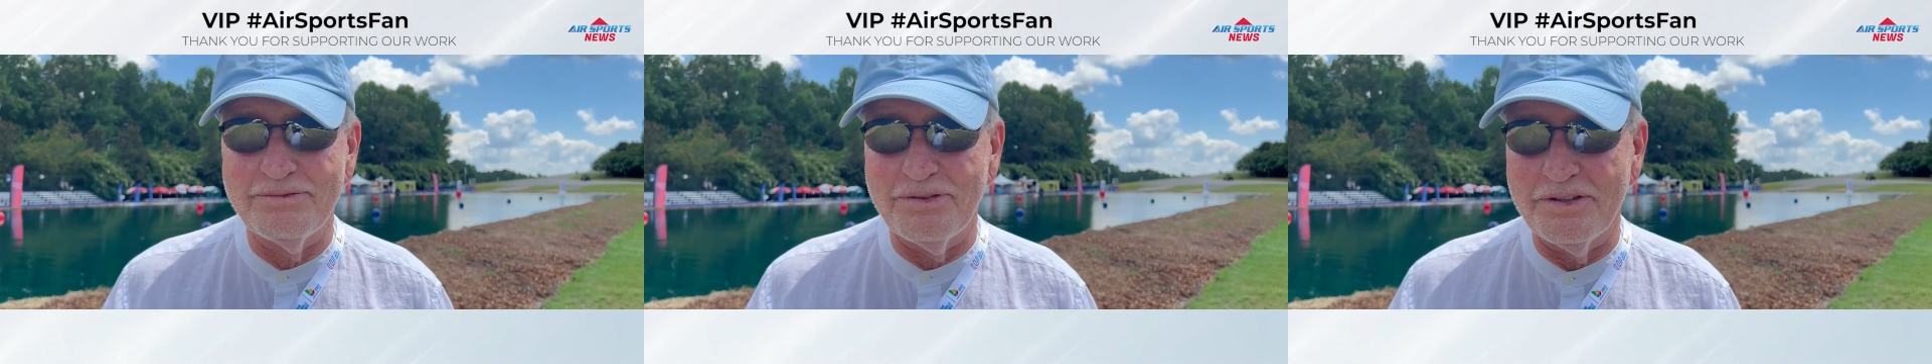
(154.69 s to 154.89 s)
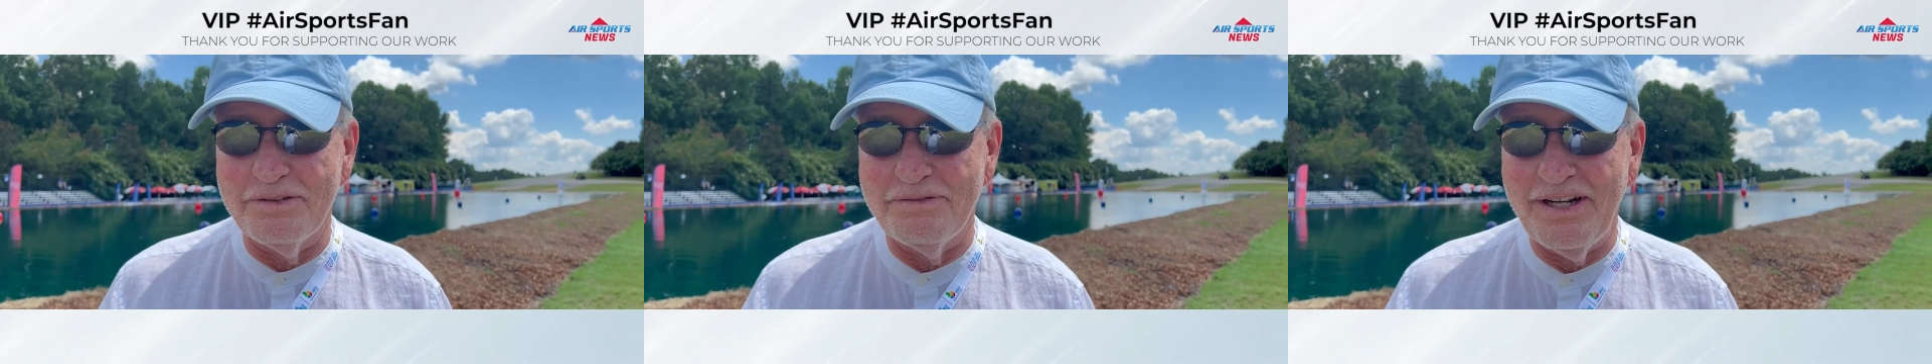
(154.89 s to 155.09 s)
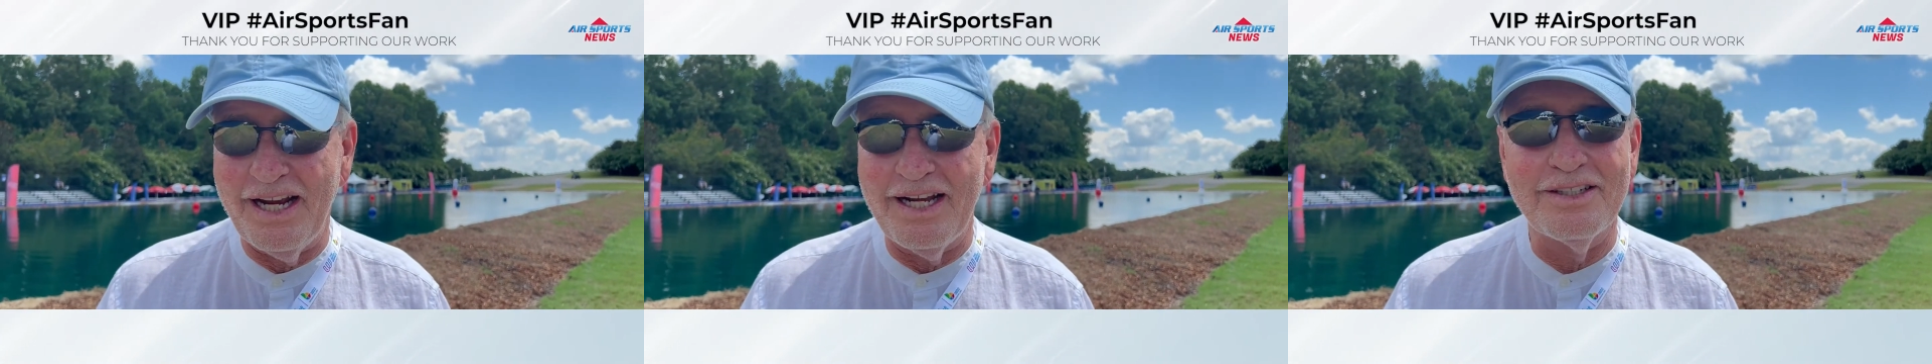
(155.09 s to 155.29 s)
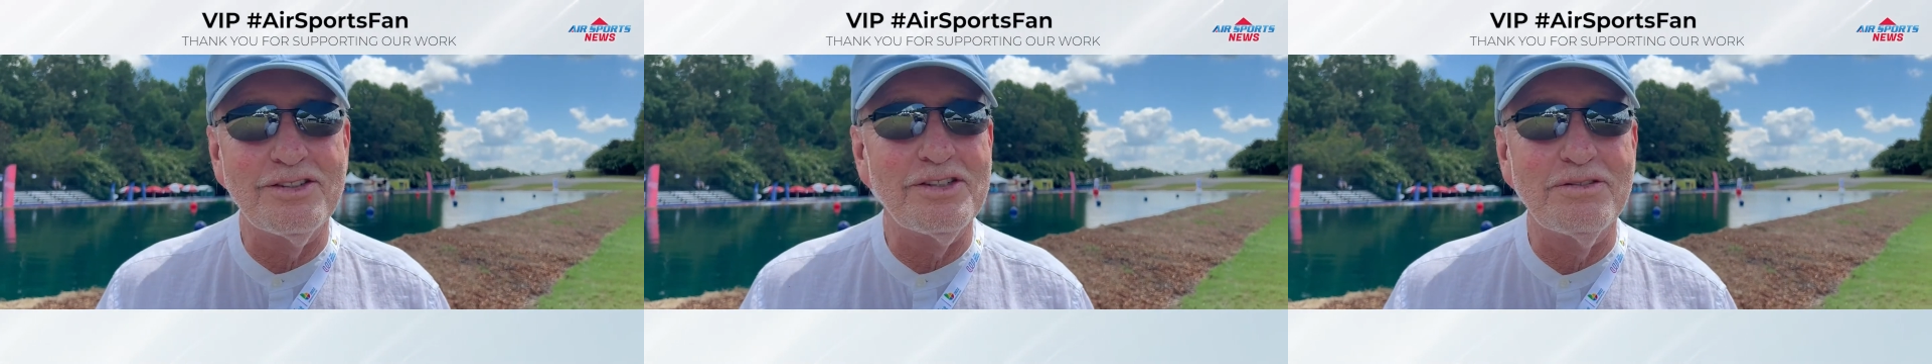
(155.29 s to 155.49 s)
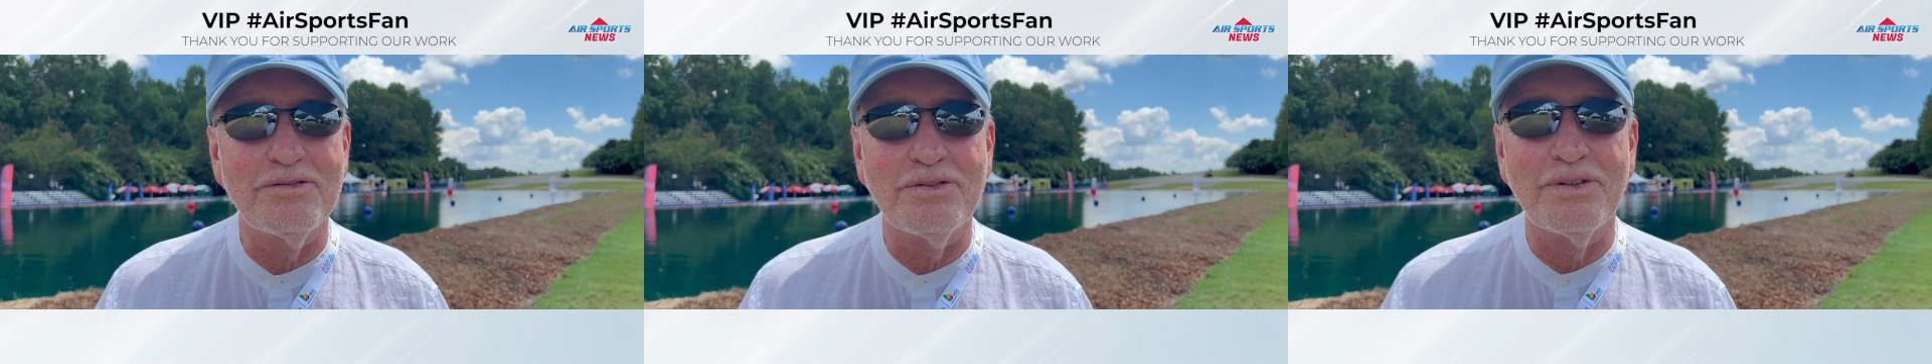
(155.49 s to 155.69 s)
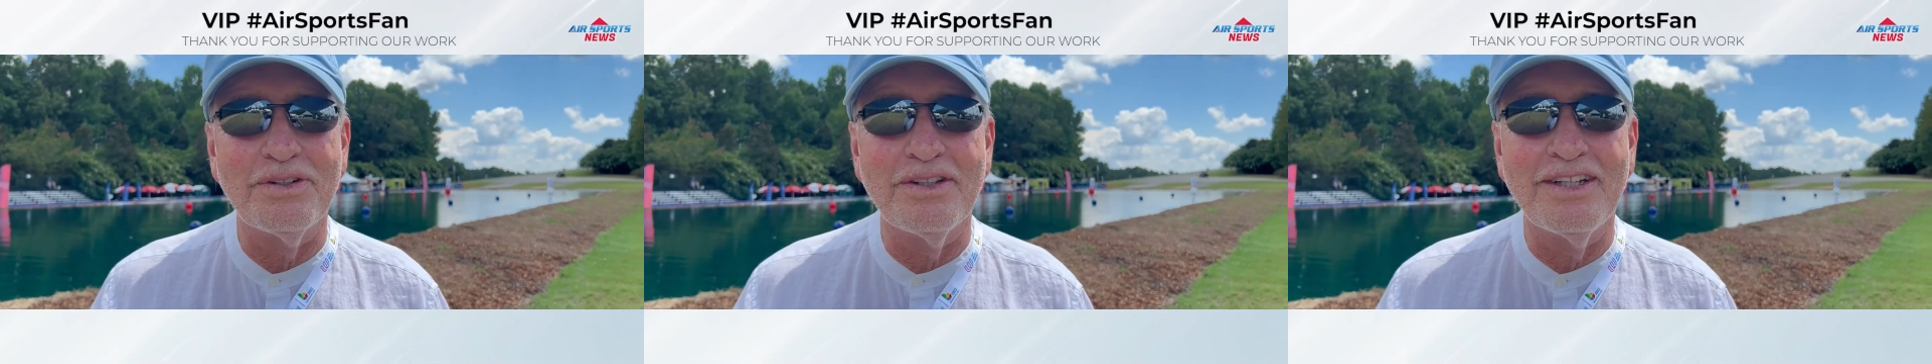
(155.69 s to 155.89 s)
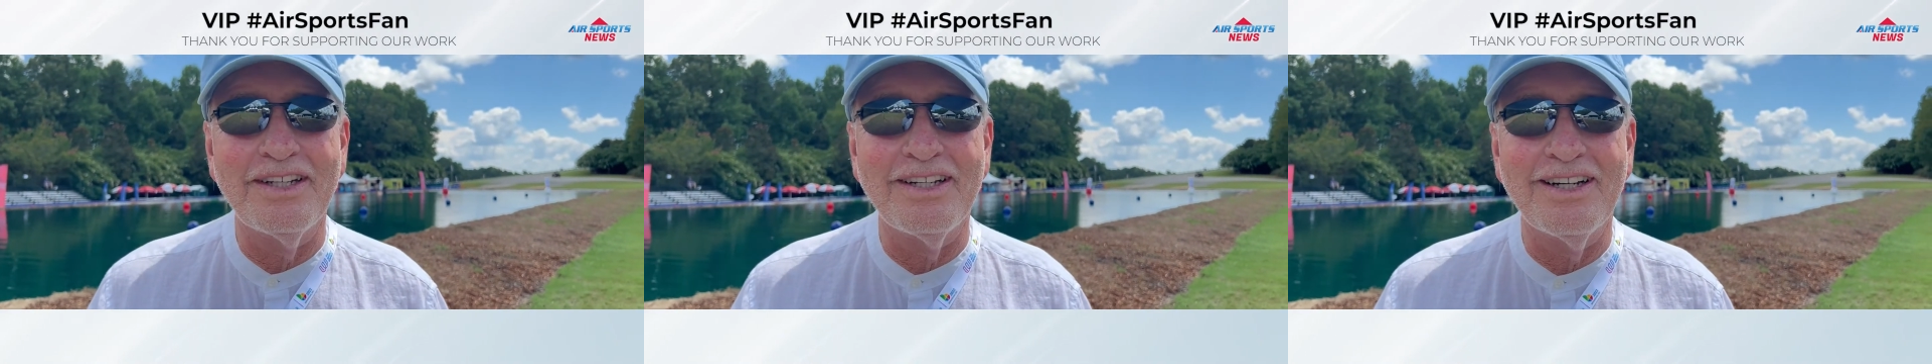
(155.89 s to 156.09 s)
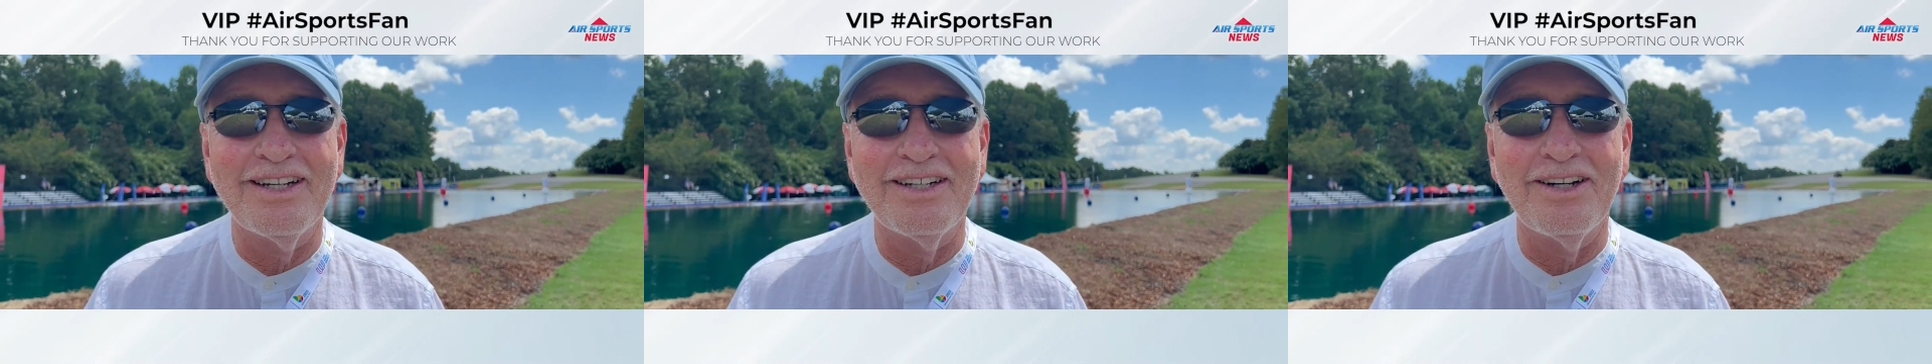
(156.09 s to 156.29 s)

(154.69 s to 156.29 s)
for the fans and for the